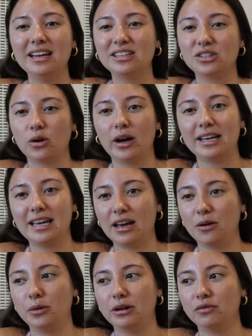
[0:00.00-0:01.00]
so I
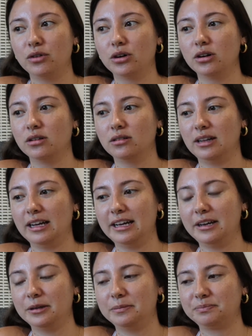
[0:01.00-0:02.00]
can't wait for
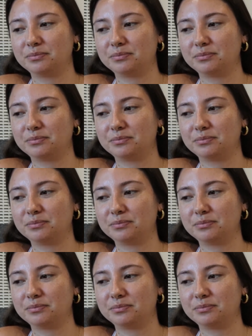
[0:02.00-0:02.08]
like